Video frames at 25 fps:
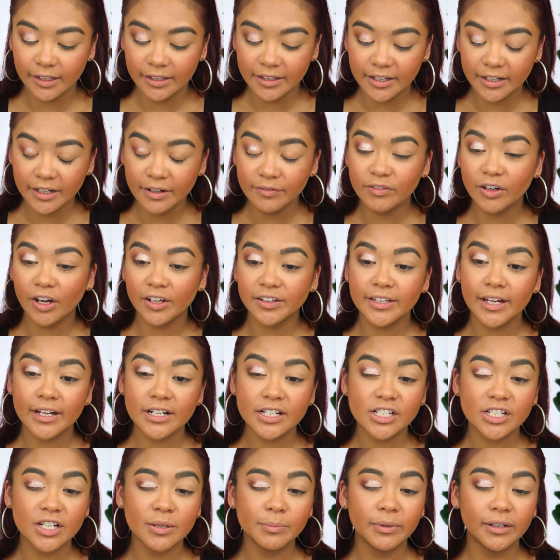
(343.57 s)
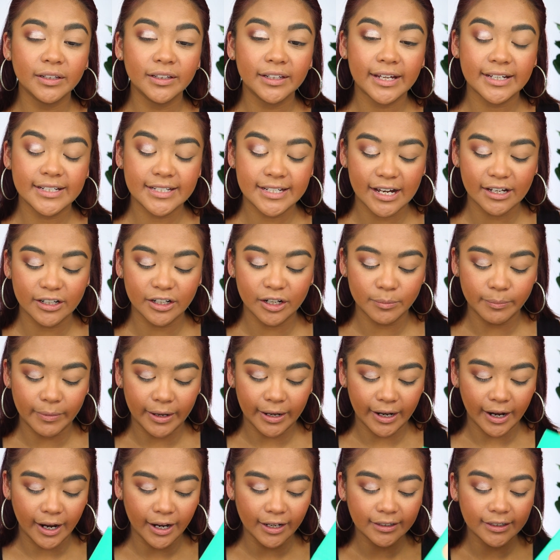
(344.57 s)
Now that I've got that shimmer laid down on
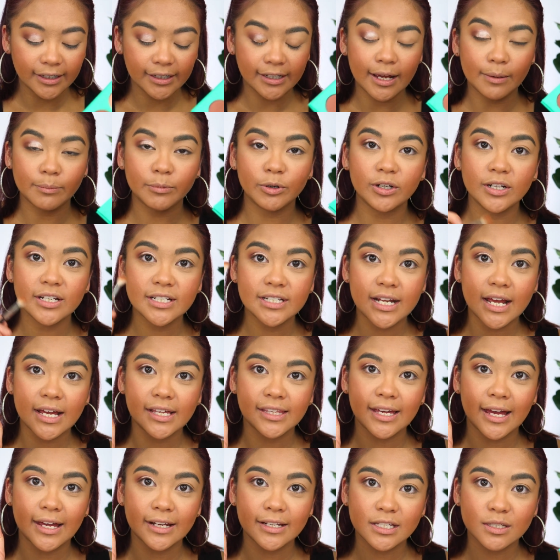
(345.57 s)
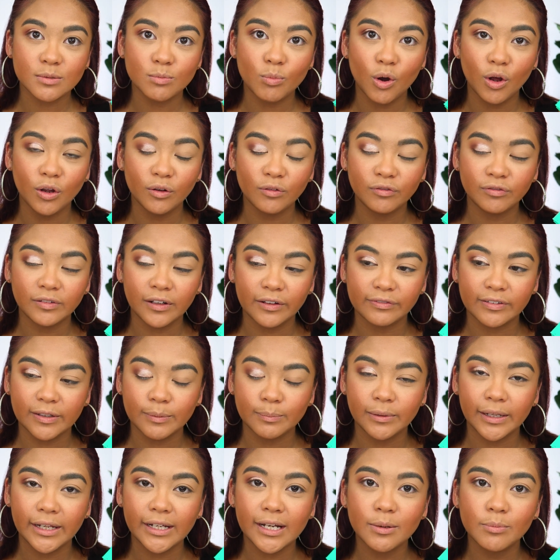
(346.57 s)
my eyelid, I'm gonna take that small fluffy
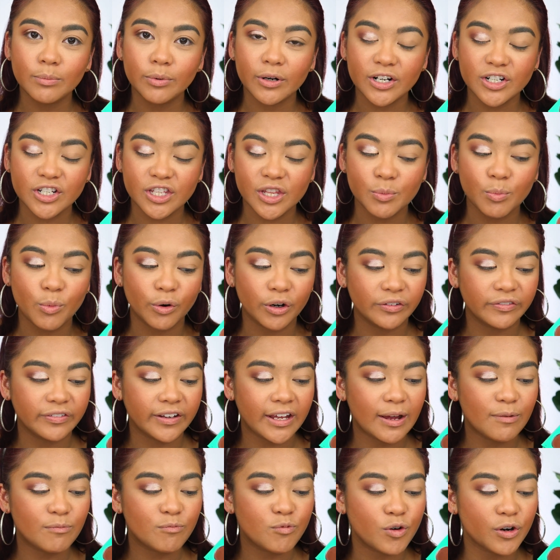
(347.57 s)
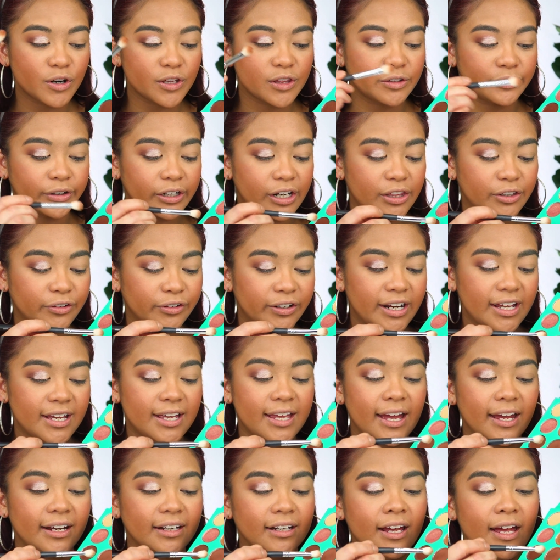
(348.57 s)
blending brush, the Morphe M433
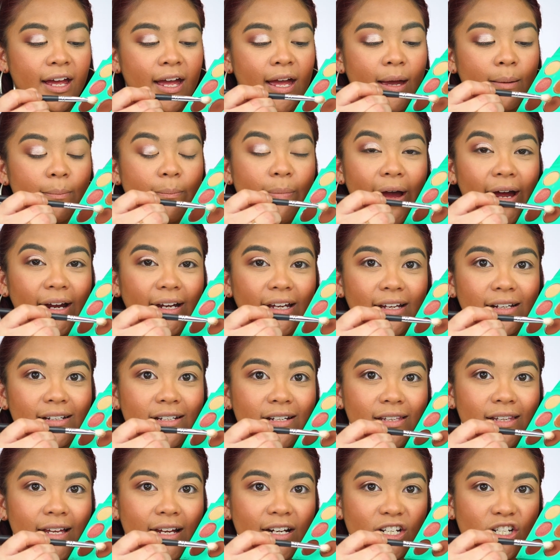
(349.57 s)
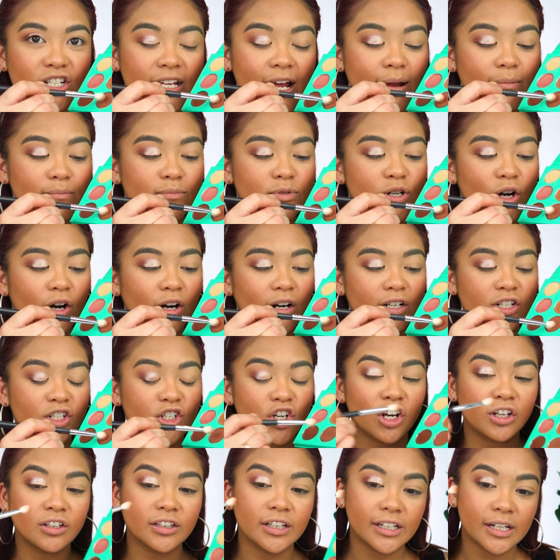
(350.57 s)
again, back into that same dark
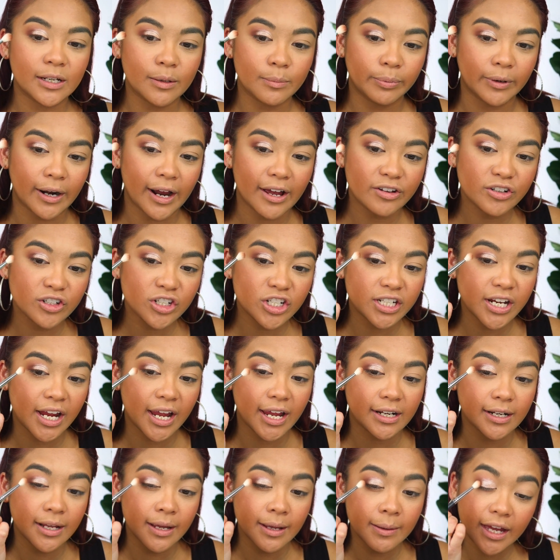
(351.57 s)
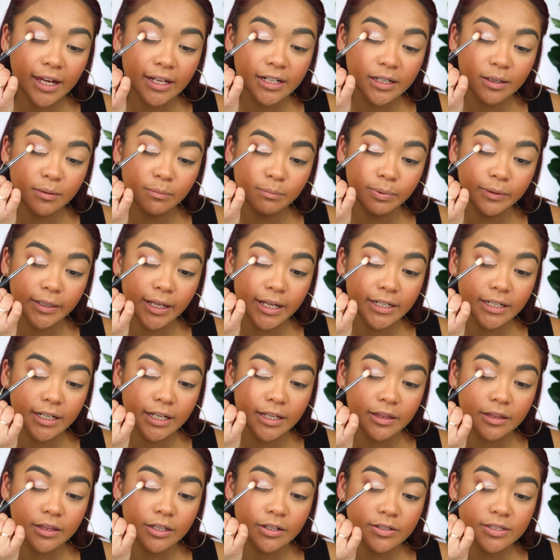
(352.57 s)
chocolatey brown shade and blend
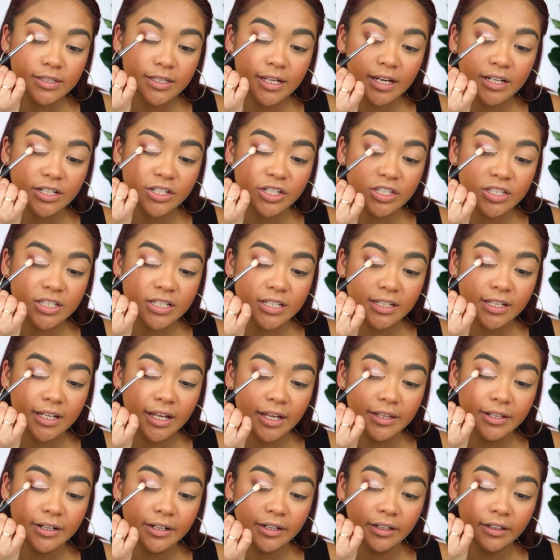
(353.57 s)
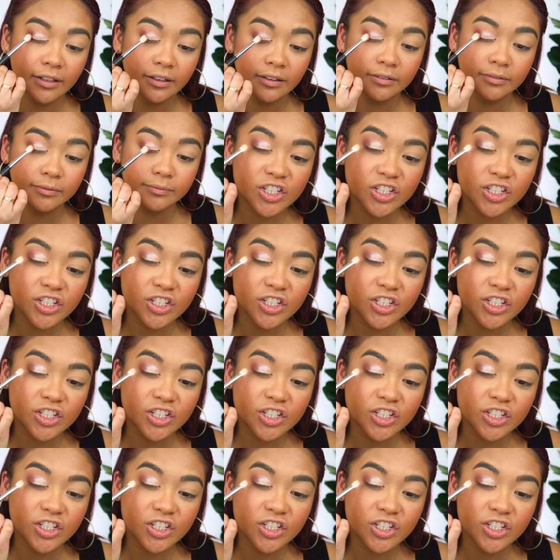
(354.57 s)
in those edges together